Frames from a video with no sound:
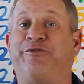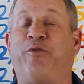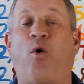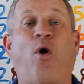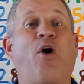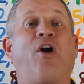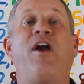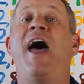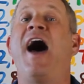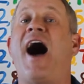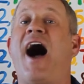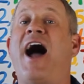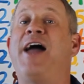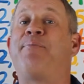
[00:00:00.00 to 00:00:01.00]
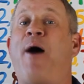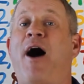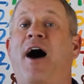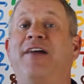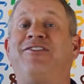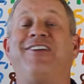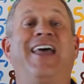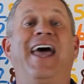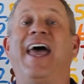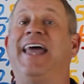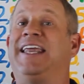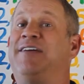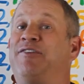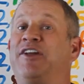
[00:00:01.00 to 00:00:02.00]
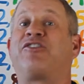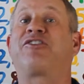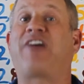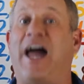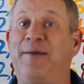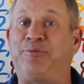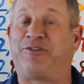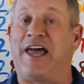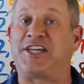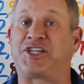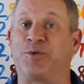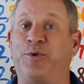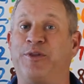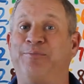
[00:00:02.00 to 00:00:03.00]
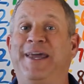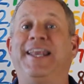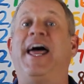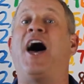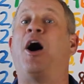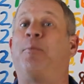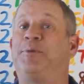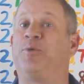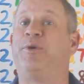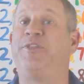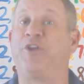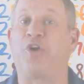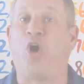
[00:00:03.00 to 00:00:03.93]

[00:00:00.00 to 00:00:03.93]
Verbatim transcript: 4, iPods, and even a Skype session with me to help you with your